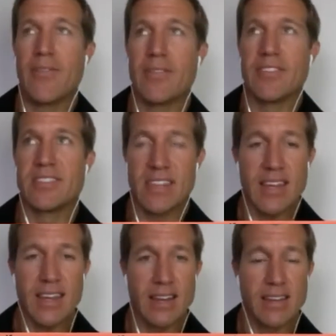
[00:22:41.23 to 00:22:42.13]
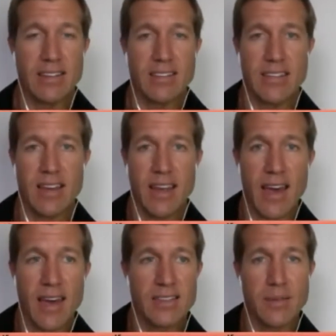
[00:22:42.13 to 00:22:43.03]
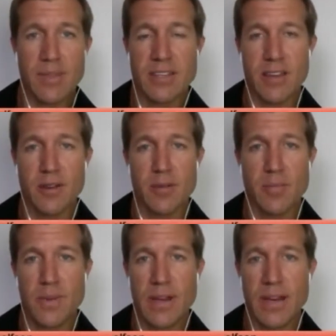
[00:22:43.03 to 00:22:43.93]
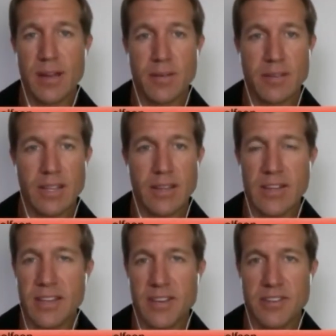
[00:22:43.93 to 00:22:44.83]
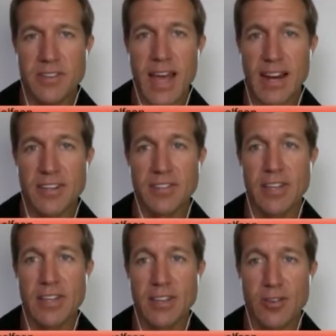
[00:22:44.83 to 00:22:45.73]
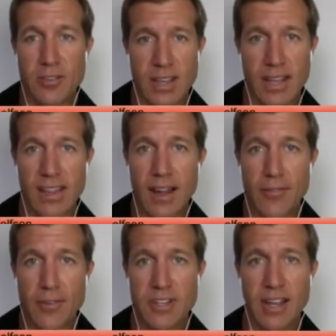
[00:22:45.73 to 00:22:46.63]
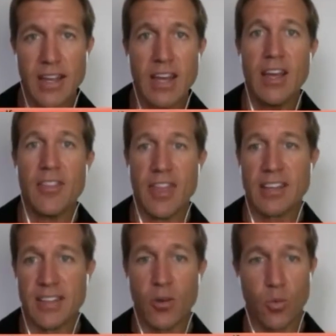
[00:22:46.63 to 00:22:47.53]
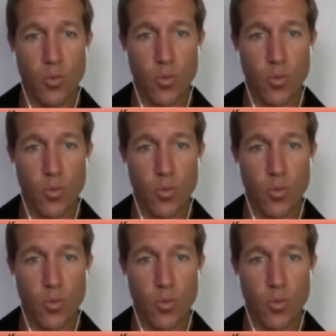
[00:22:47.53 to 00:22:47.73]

even seen CNN and some of these other big TV stations actually using and leveraging things like